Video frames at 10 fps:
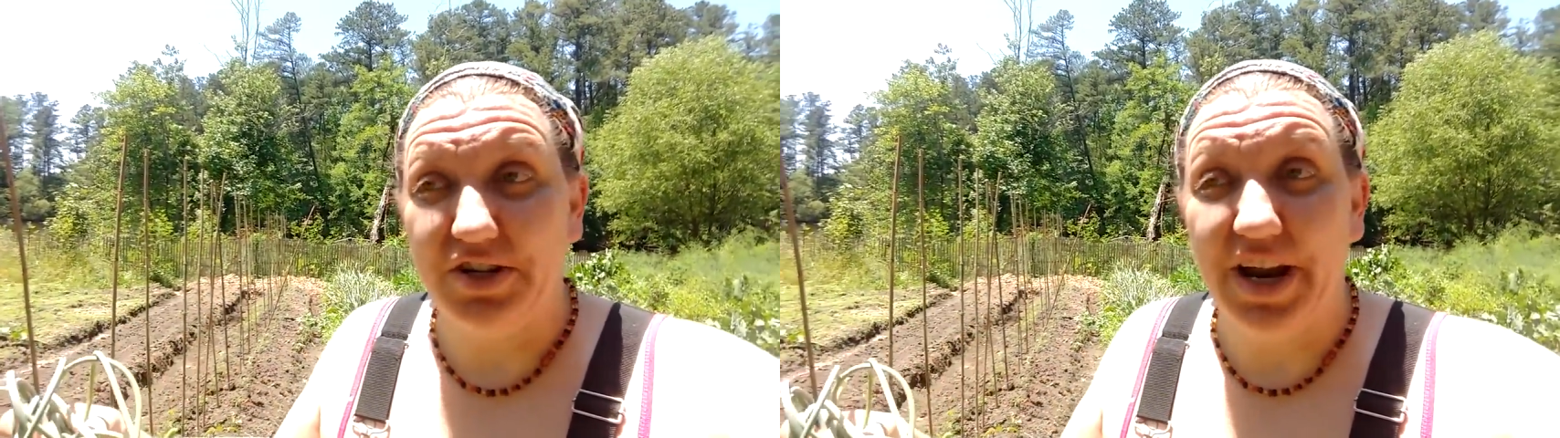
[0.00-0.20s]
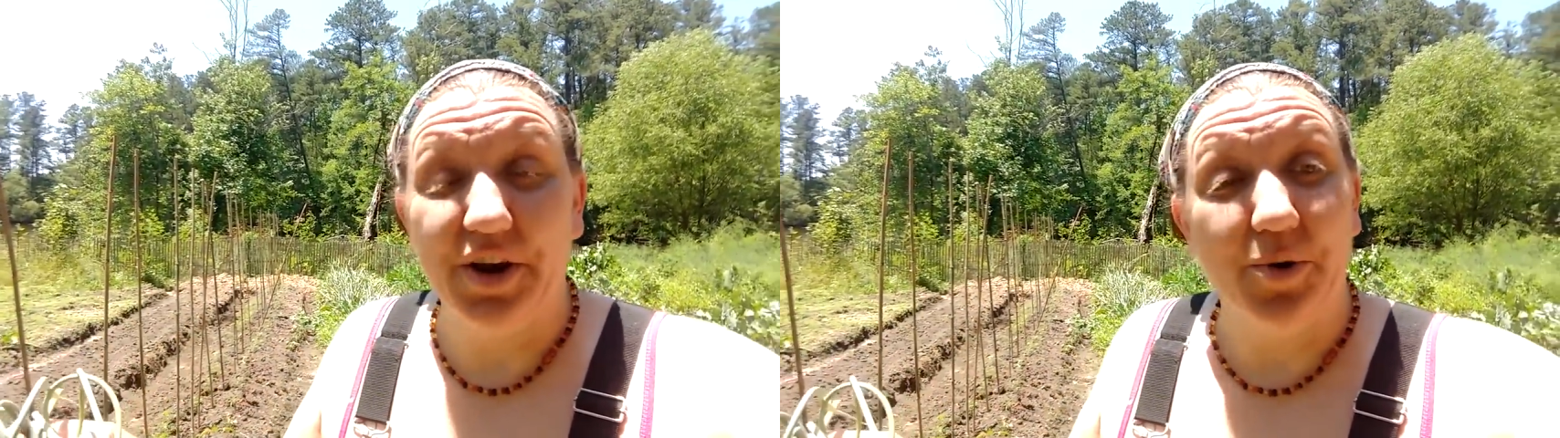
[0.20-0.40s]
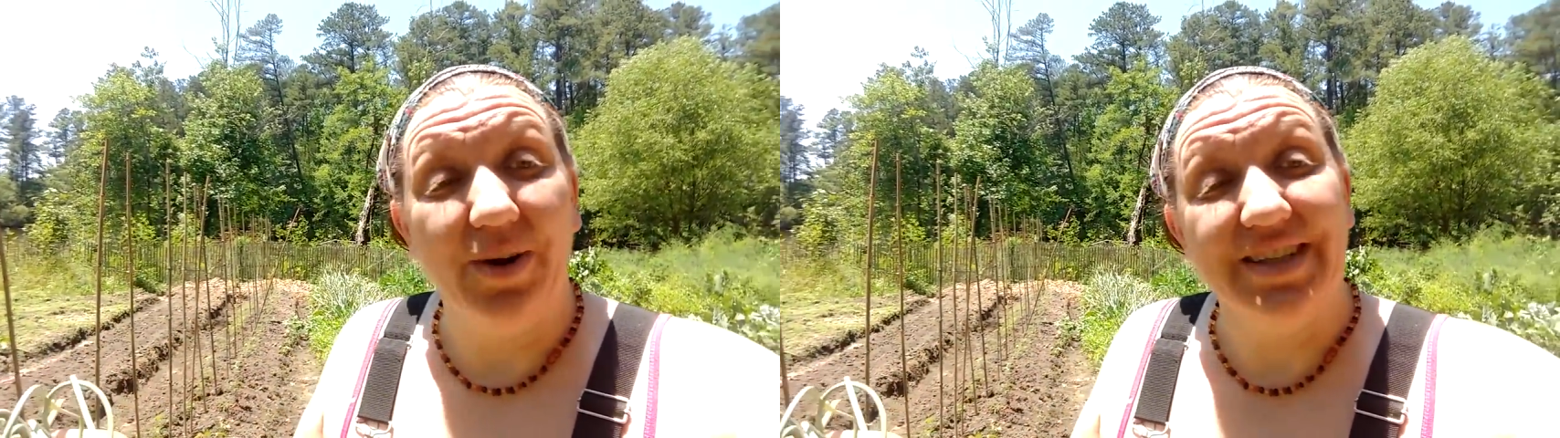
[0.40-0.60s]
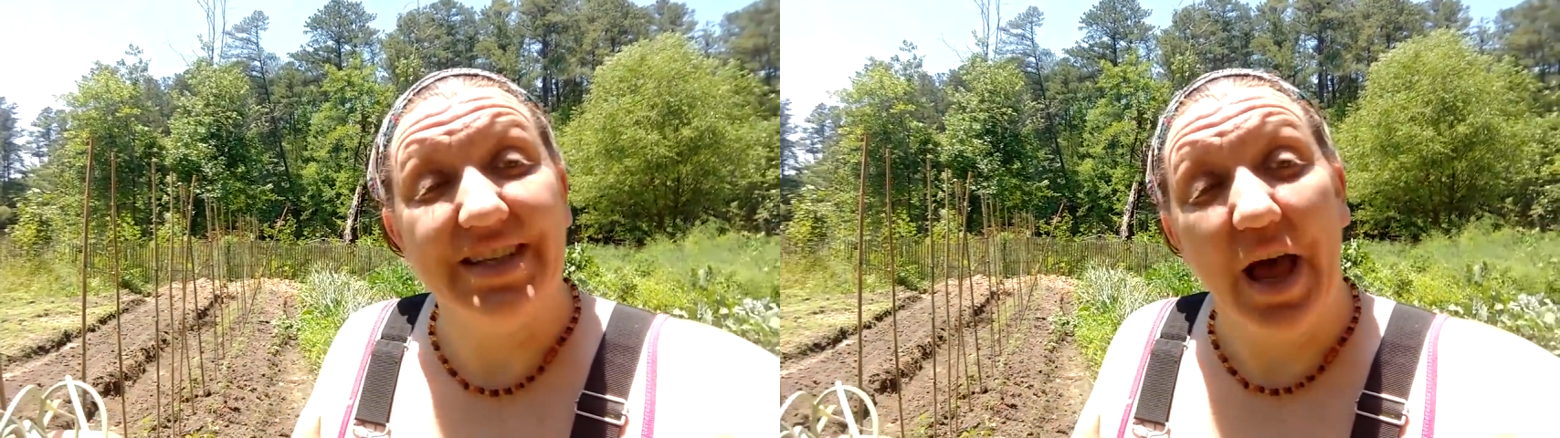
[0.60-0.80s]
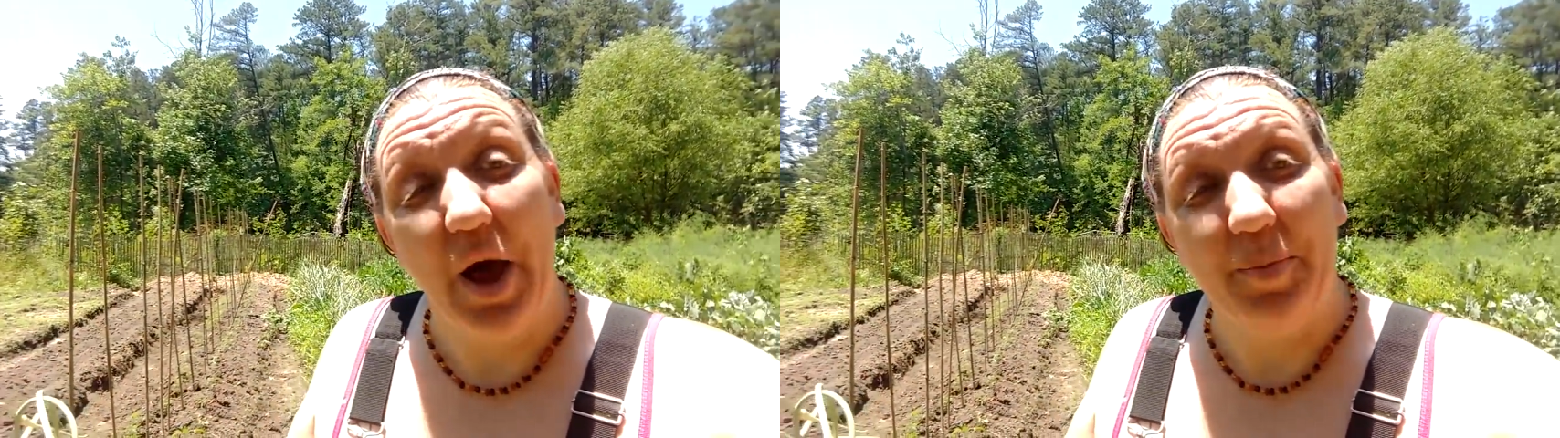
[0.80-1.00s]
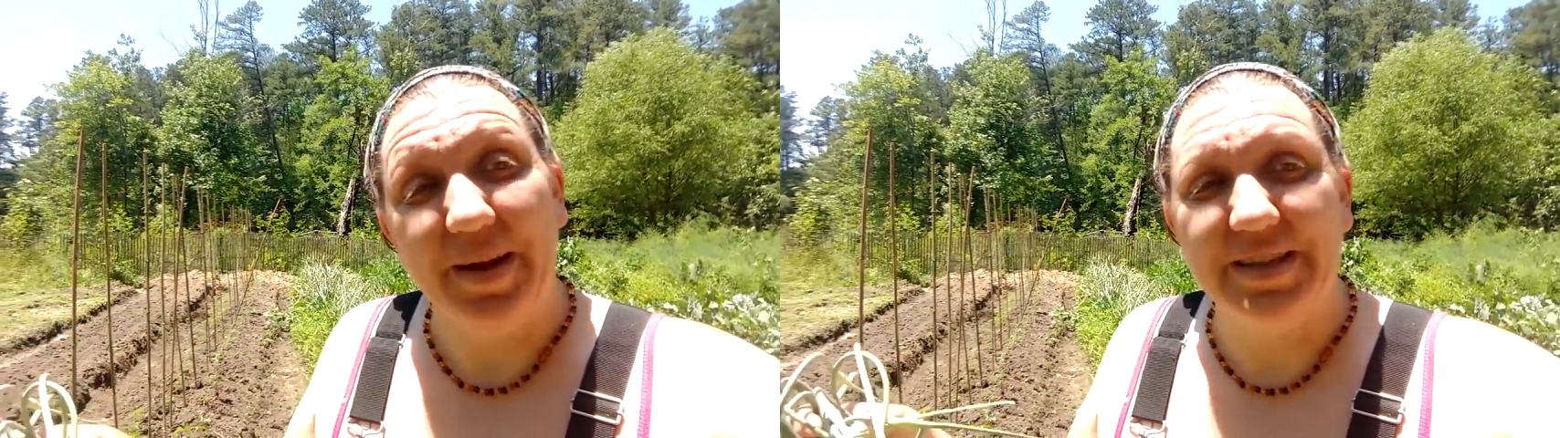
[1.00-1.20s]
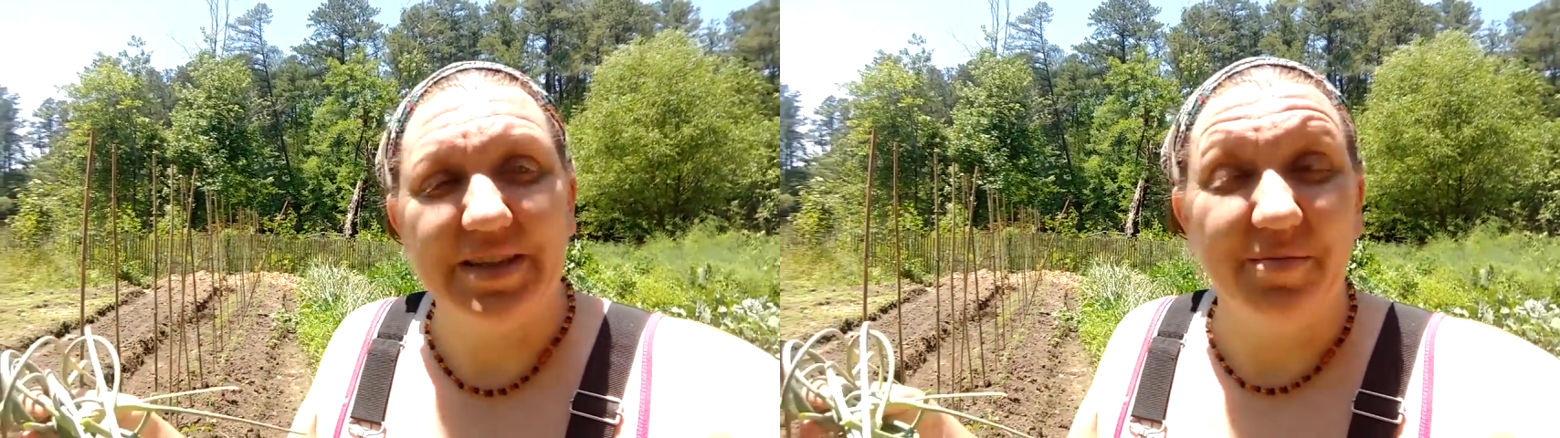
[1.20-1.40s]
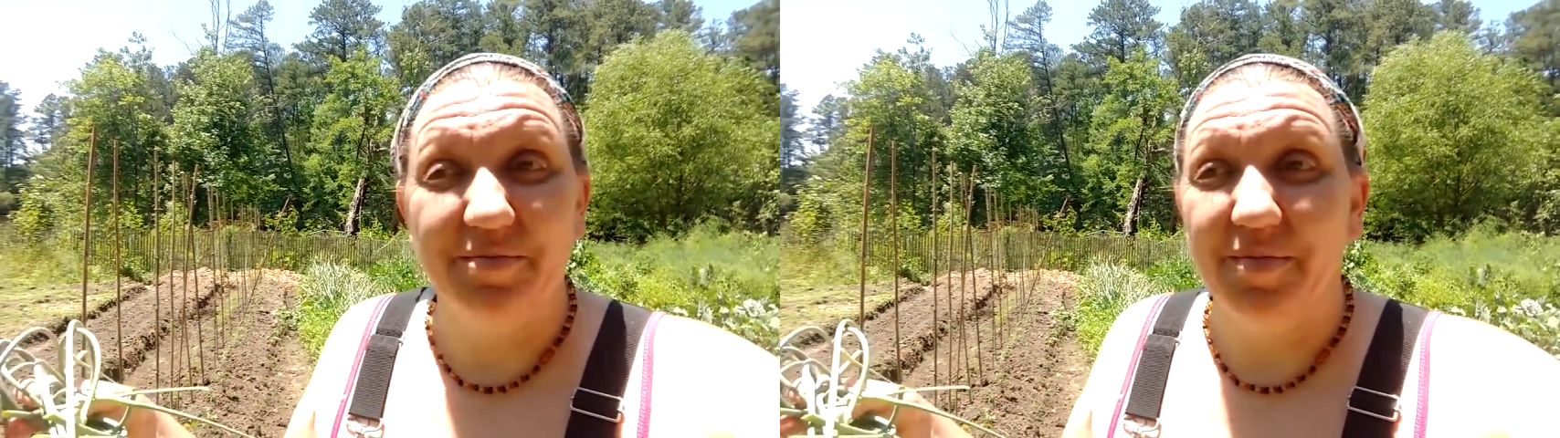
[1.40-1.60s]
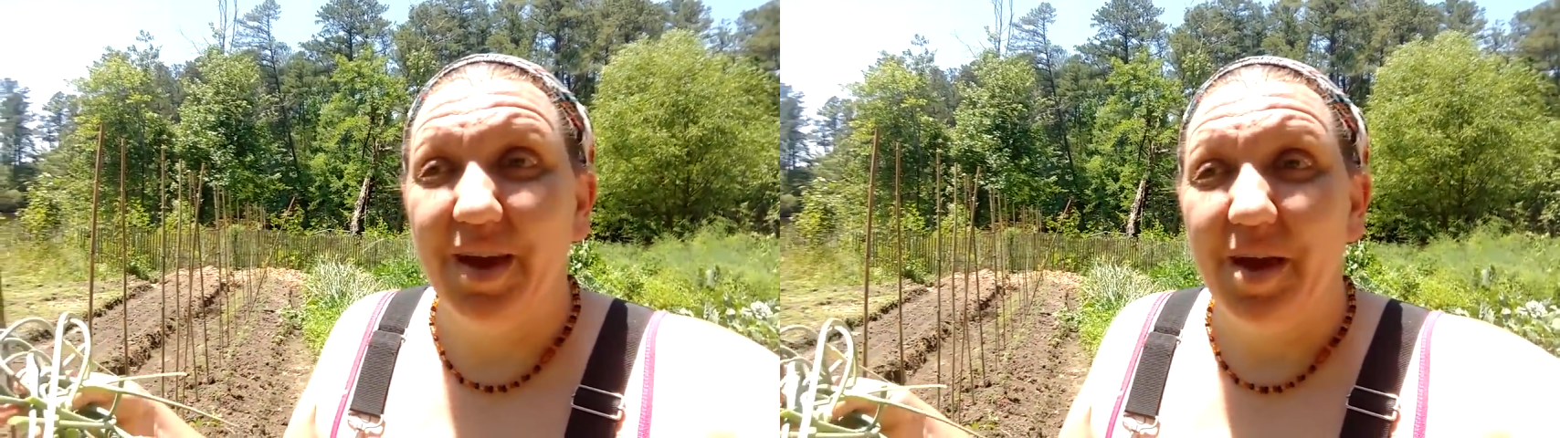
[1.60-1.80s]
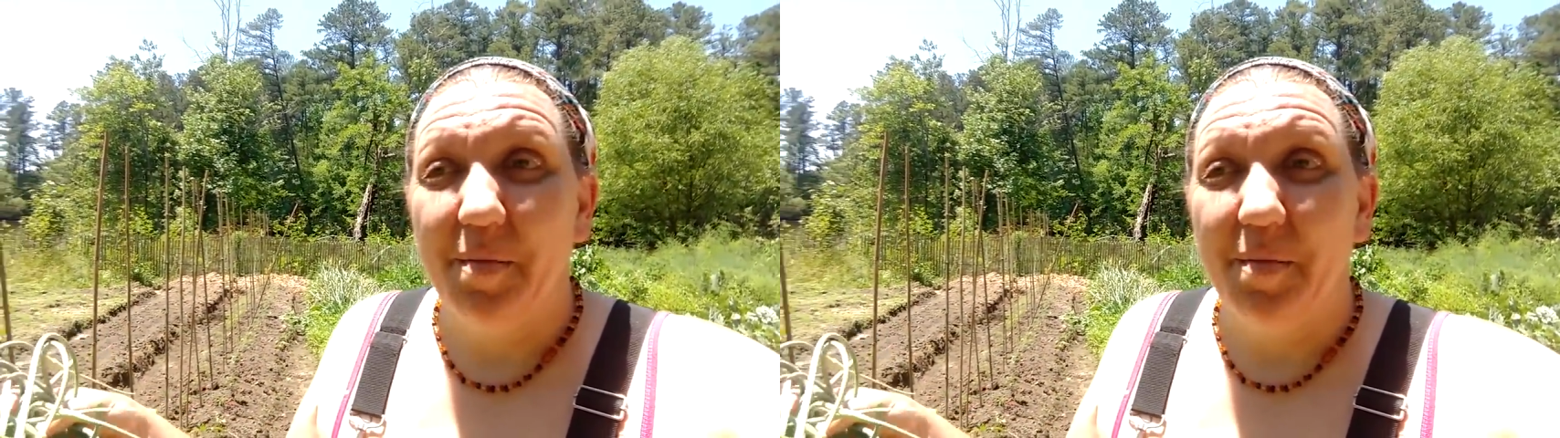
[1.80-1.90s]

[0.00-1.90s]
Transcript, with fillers: tender ones up in some